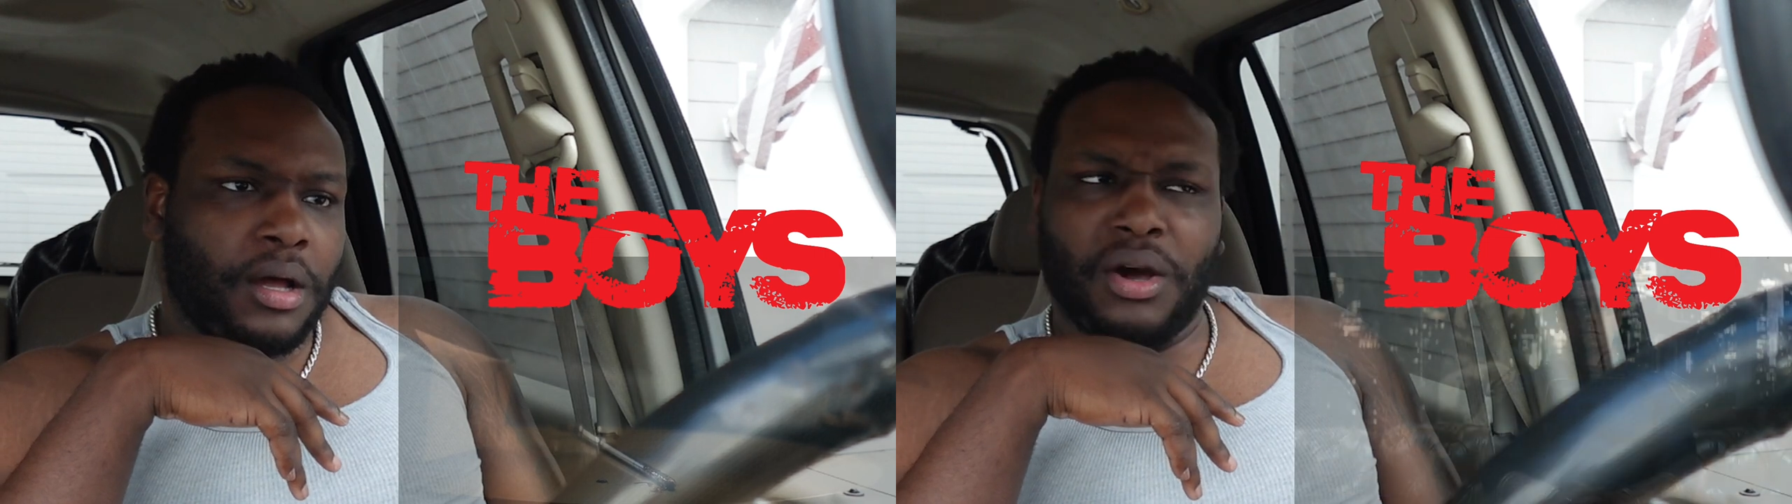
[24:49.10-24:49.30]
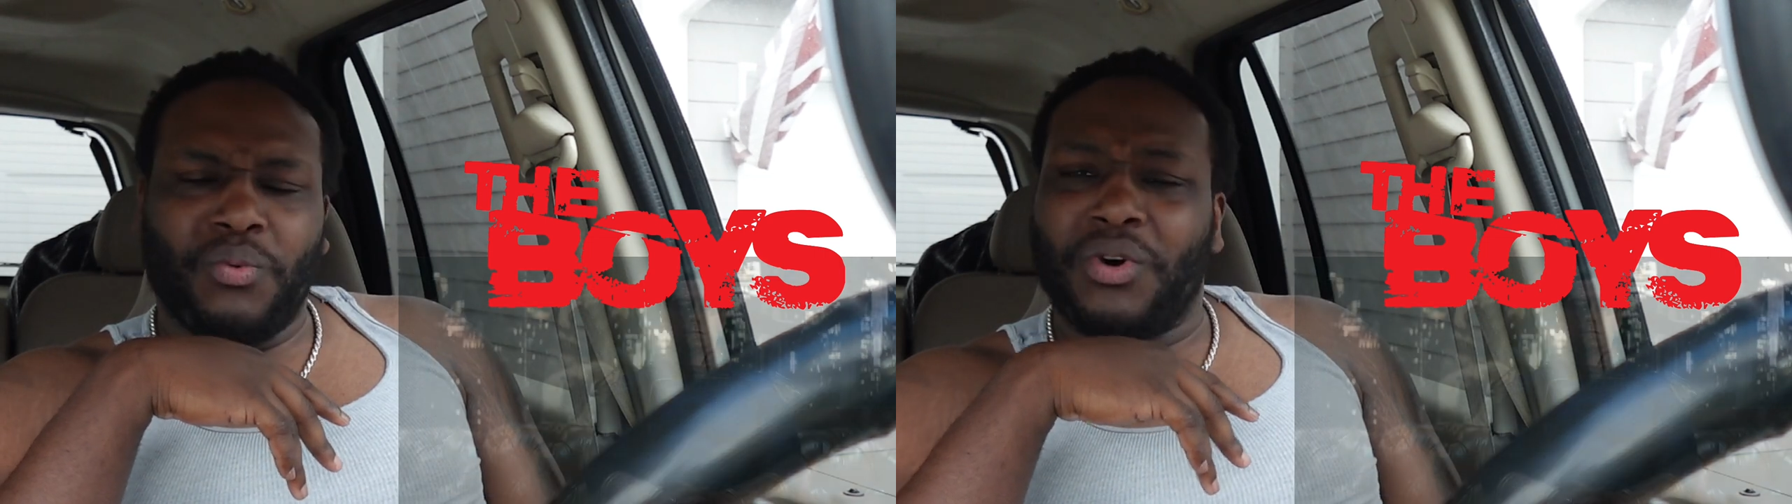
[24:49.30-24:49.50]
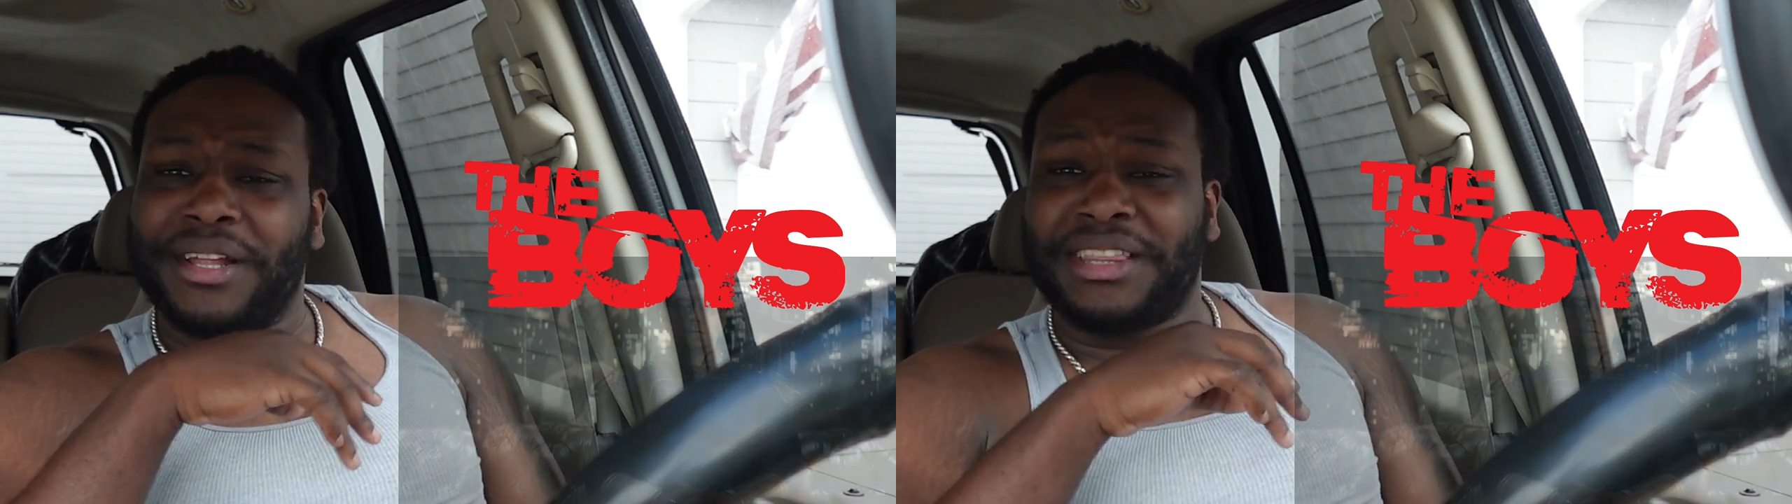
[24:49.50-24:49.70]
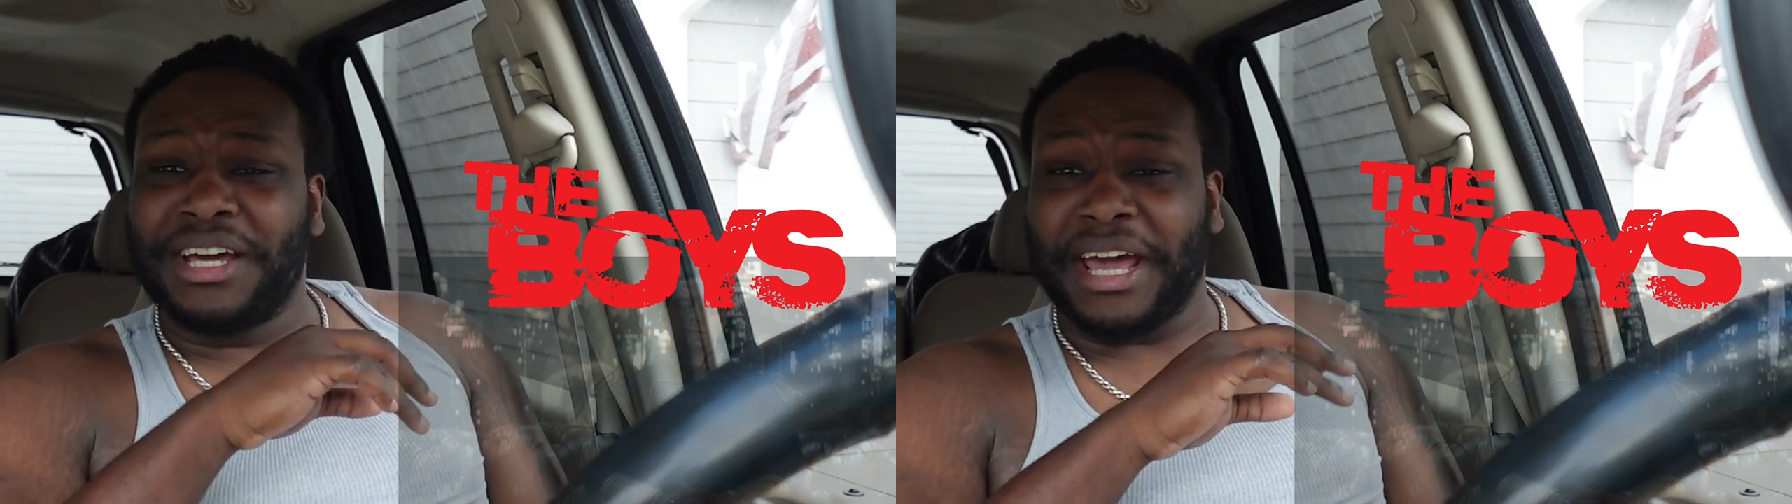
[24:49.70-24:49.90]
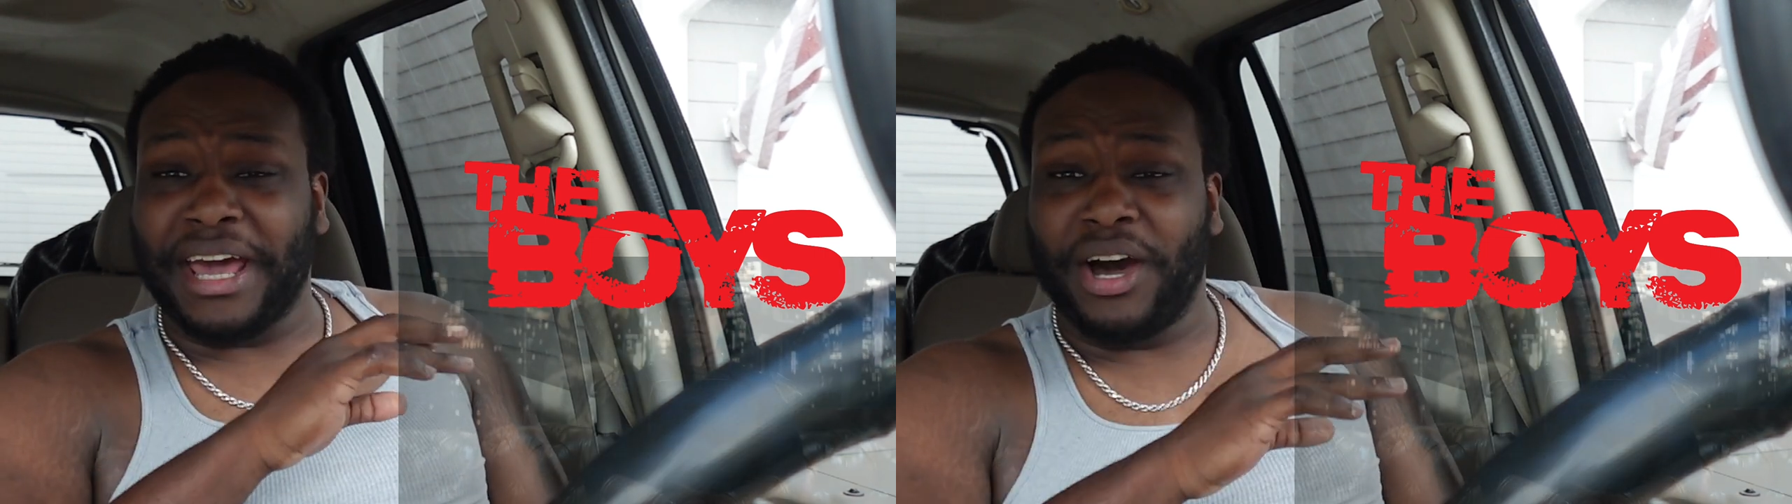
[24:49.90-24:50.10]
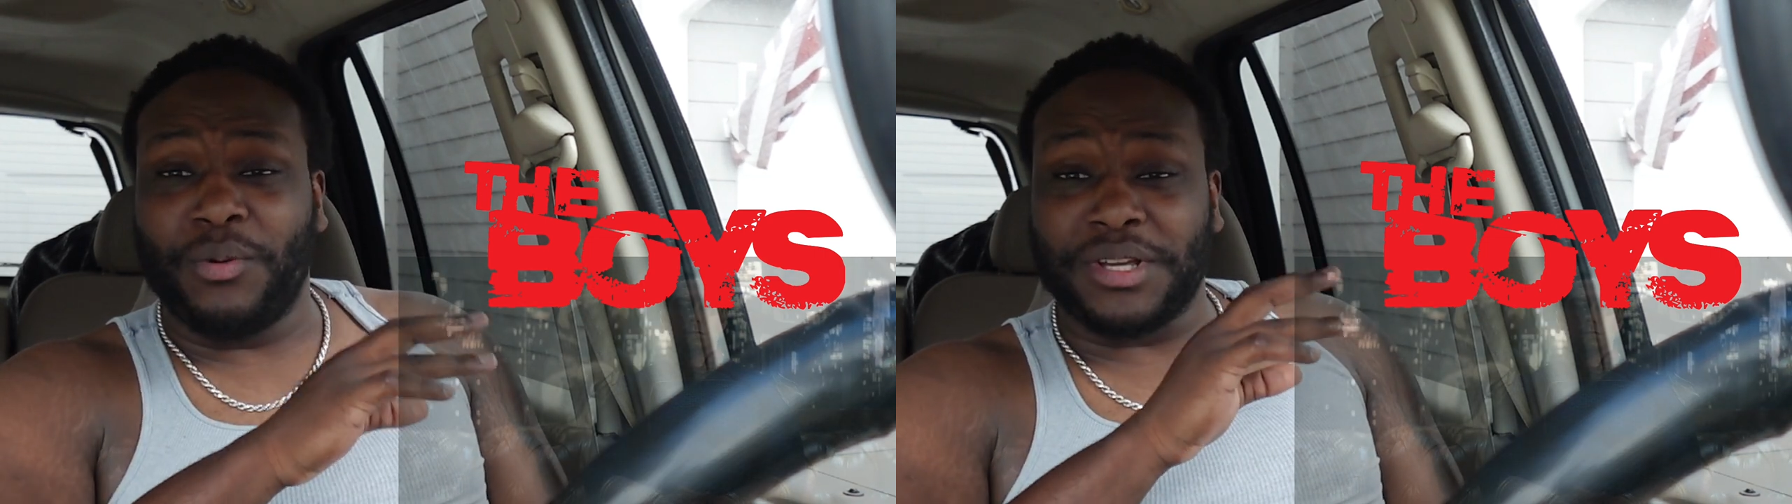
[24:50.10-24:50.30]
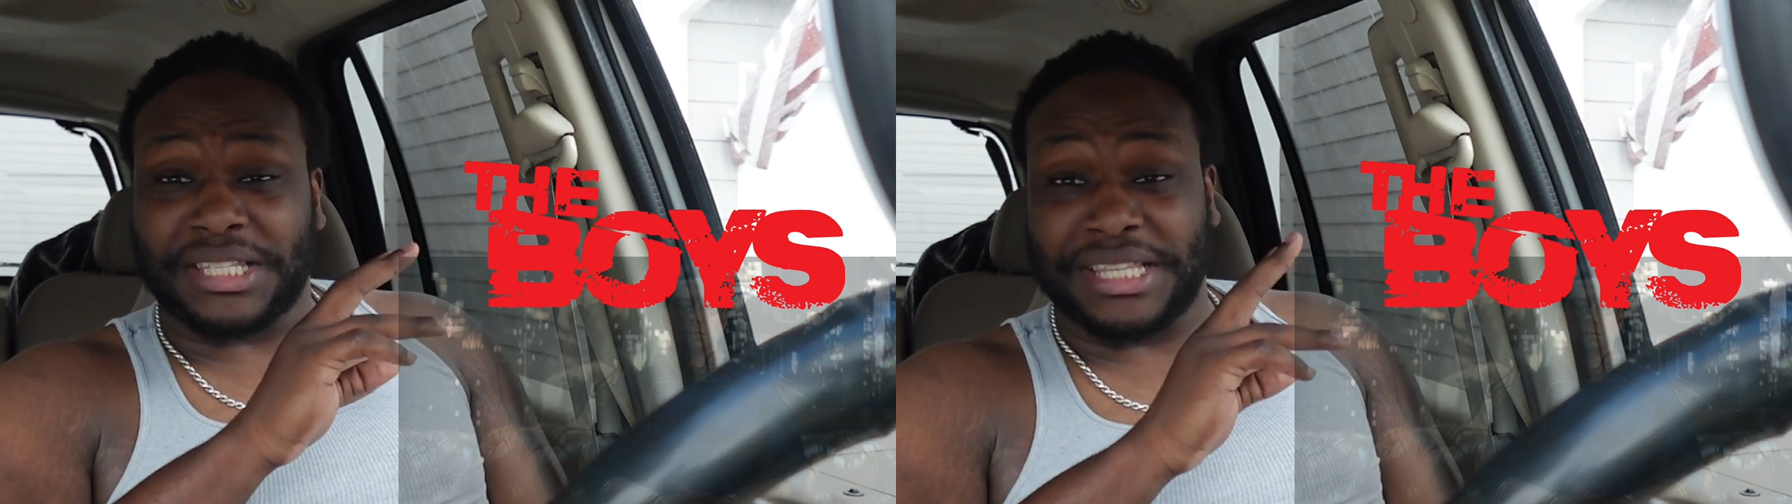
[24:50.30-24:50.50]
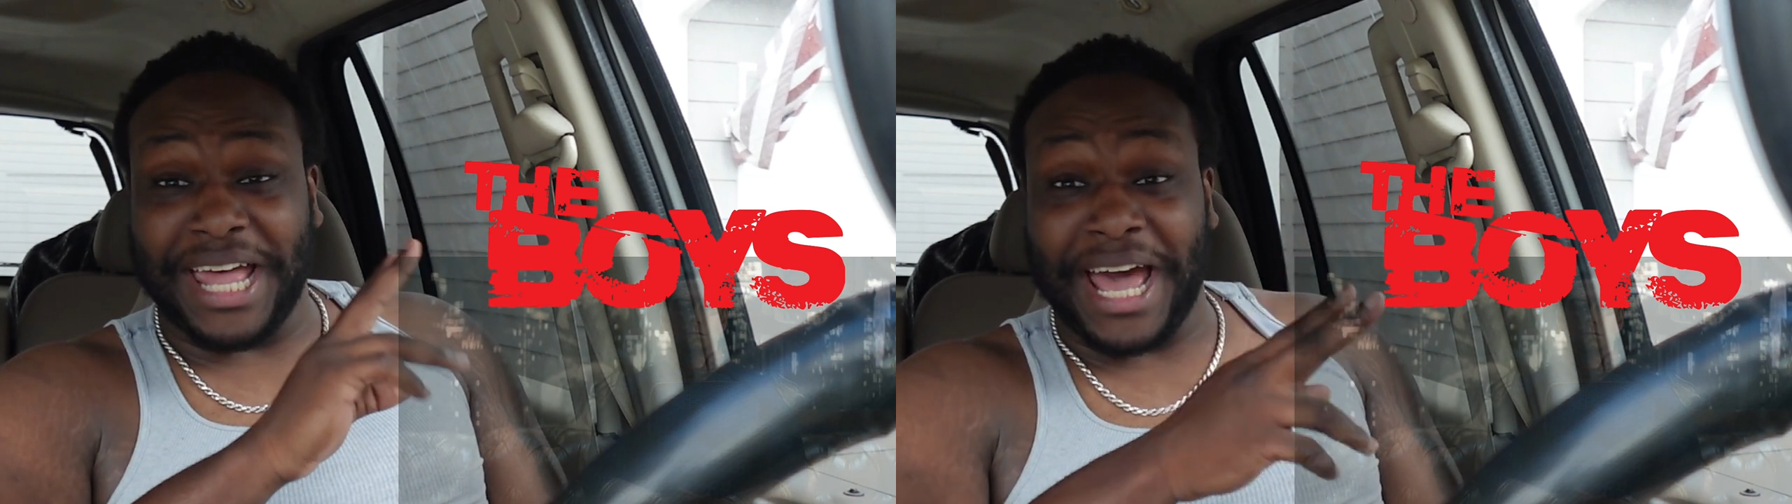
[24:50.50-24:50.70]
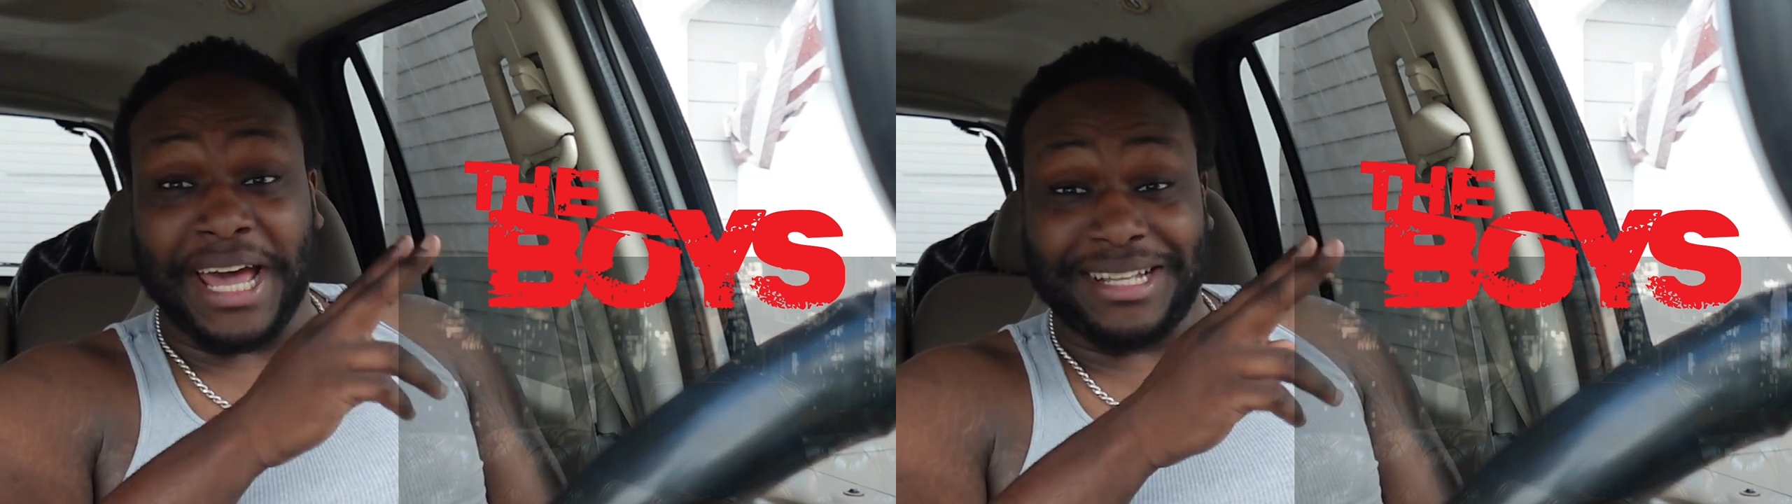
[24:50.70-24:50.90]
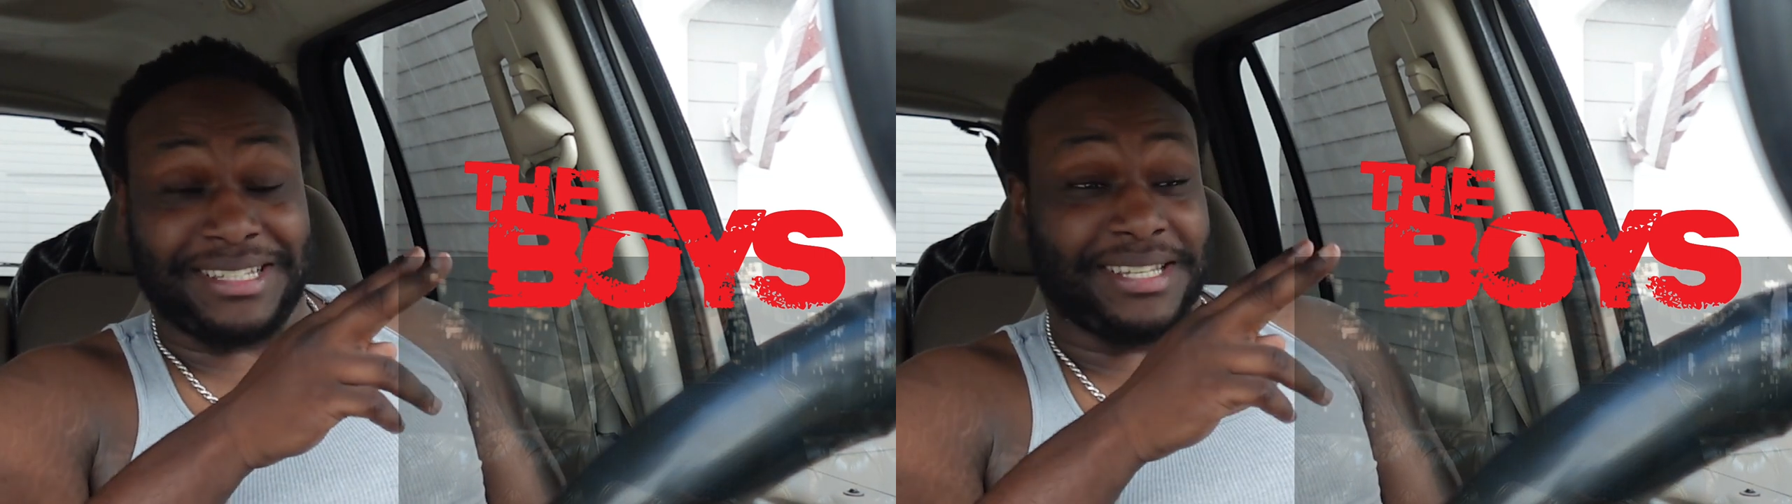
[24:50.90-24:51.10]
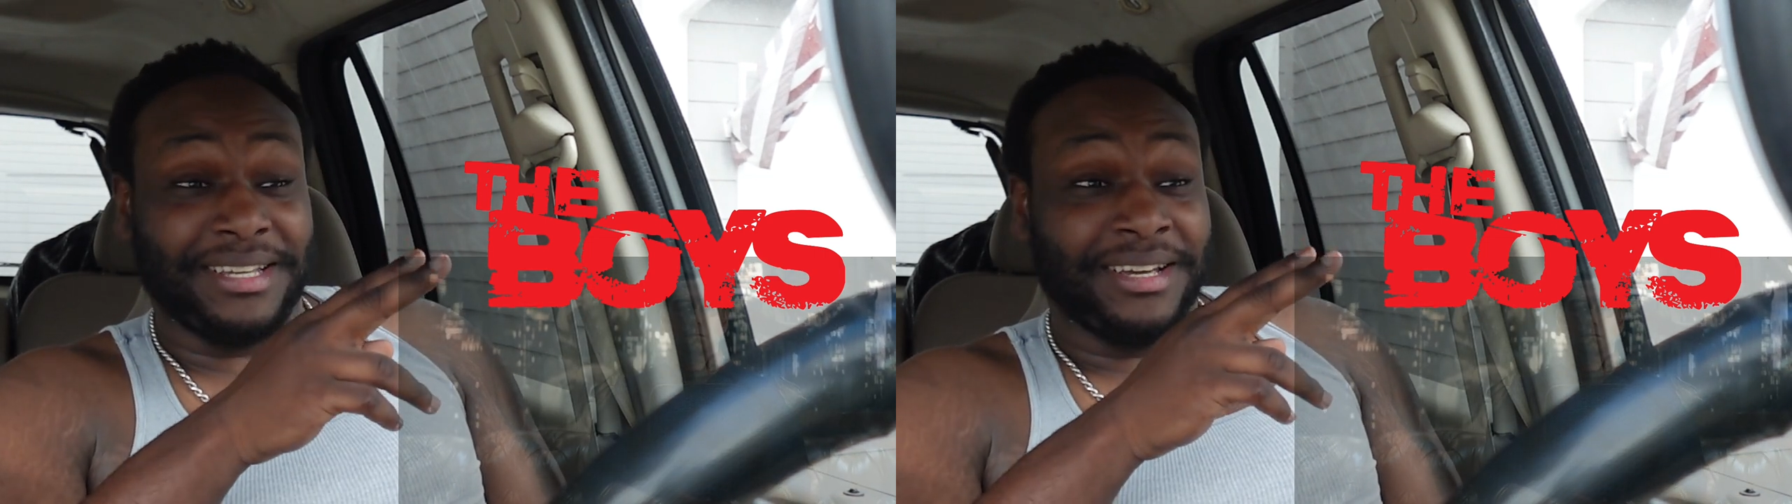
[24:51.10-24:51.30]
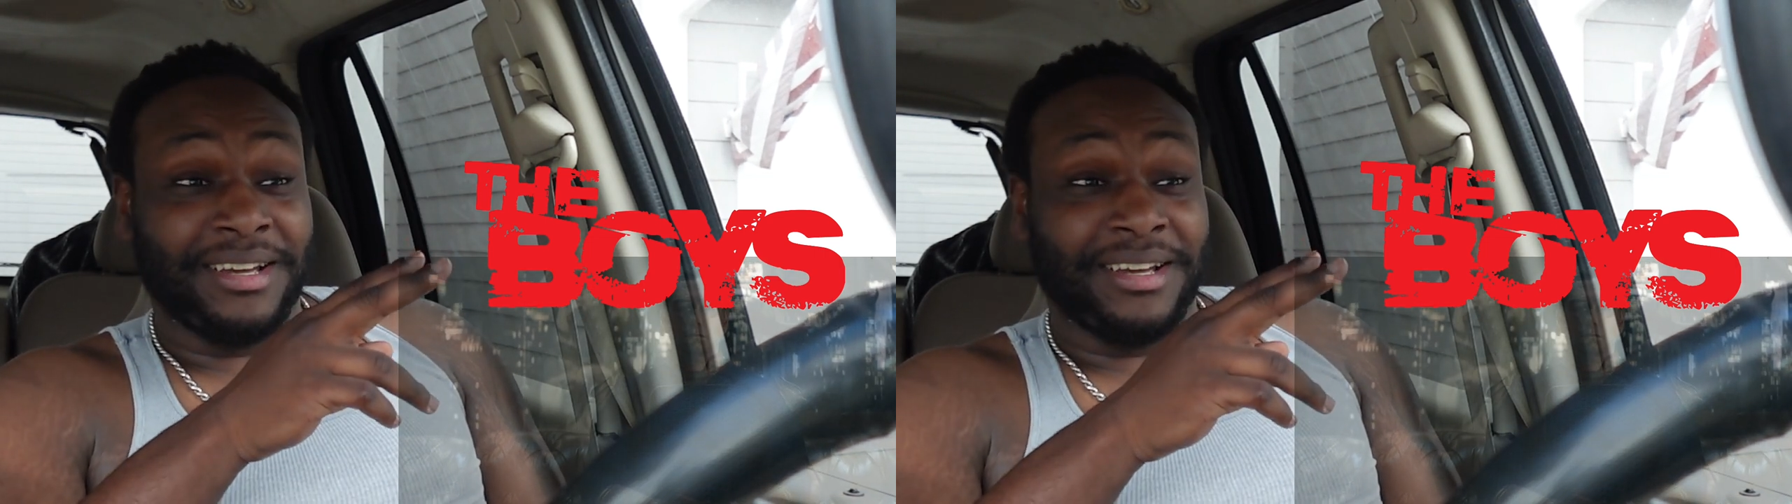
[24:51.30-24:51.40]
What the hell was that?